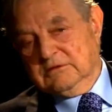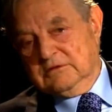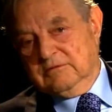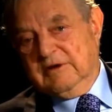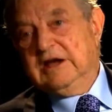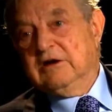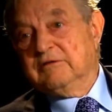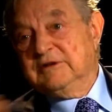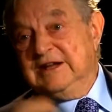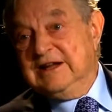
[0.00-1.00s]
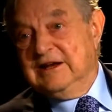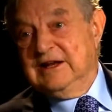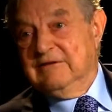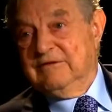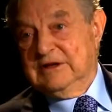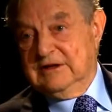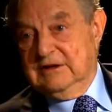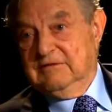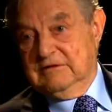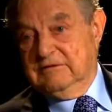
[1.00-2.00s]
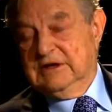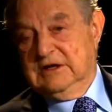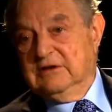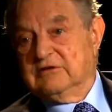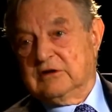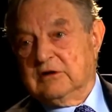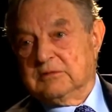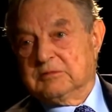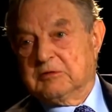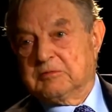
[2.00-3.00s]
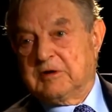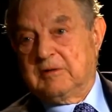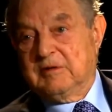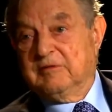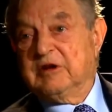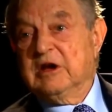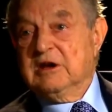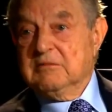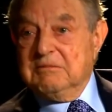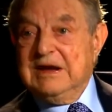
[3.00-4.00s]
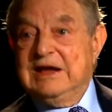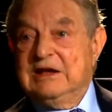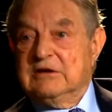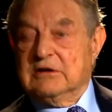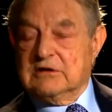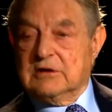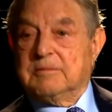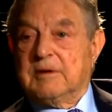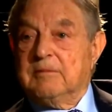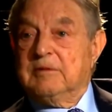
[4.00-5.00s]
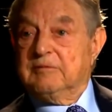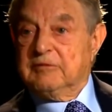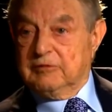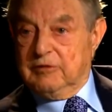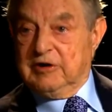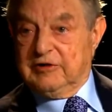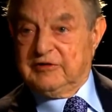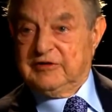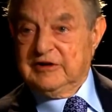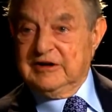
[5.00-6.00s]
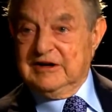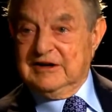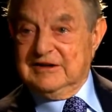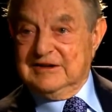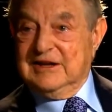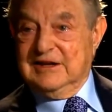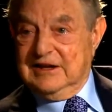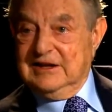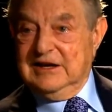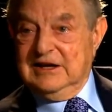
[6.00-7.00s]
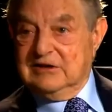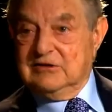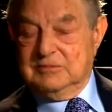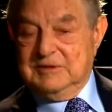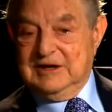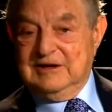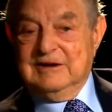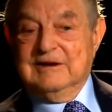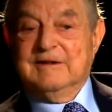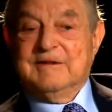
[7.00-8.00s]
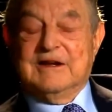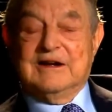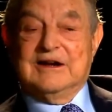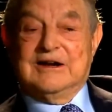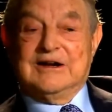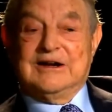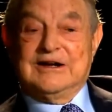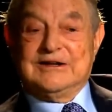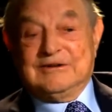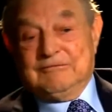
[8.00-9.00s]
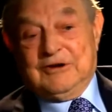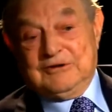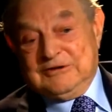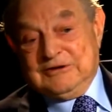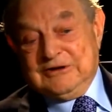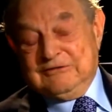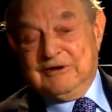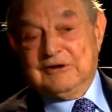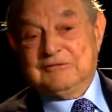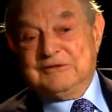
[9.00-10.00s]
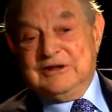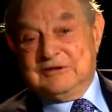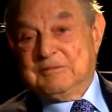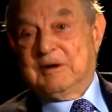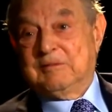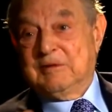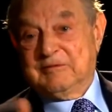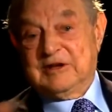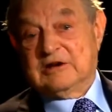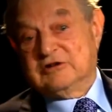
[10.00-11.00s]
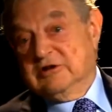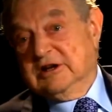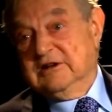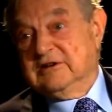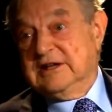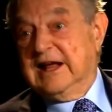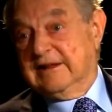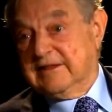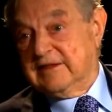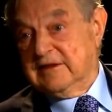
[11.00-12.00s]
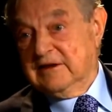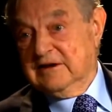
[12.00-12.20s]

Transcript: way of dealing with the insoluble problems made the problems worse than they need to be. And one of these problems actually is death.